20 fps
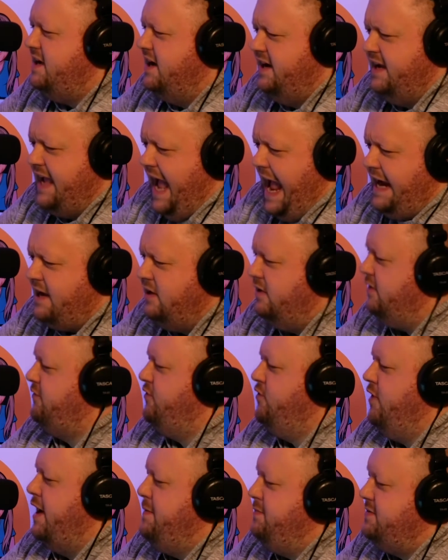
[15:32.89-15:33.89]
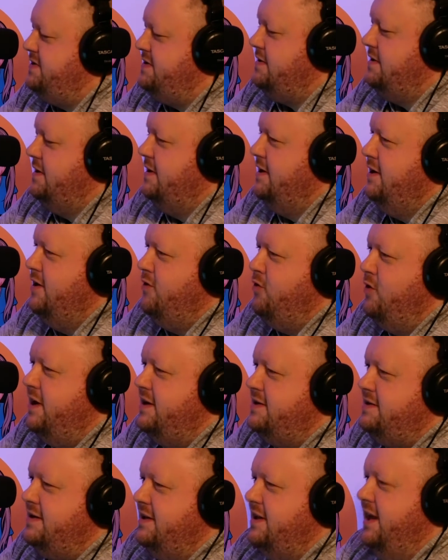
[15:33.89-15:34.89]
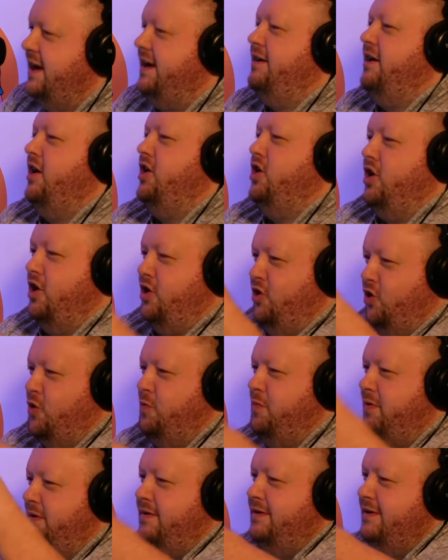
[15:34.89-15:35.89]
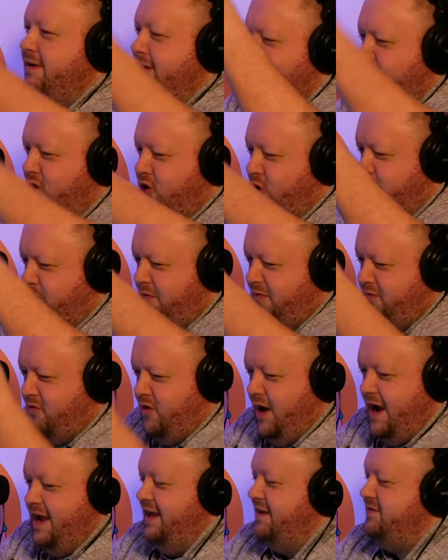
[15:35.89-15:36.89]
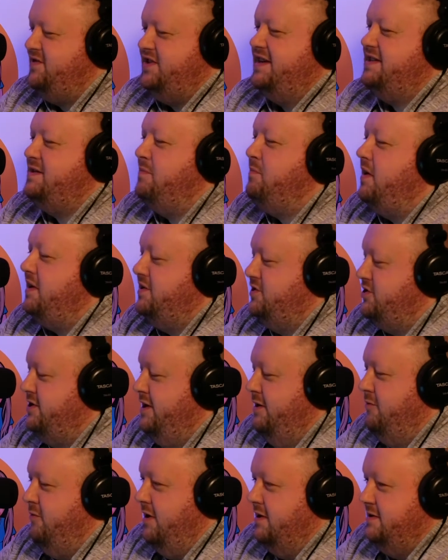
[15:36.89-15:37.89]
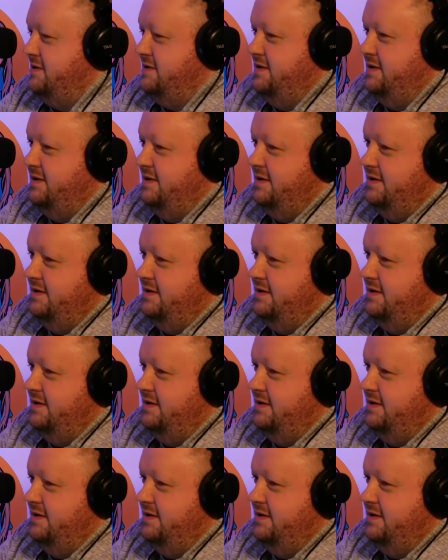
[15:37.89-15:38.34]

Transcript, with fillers: a gaggle of grapes? What is it like a, a, a group, a group of grapes? Like if she has a bunch at once,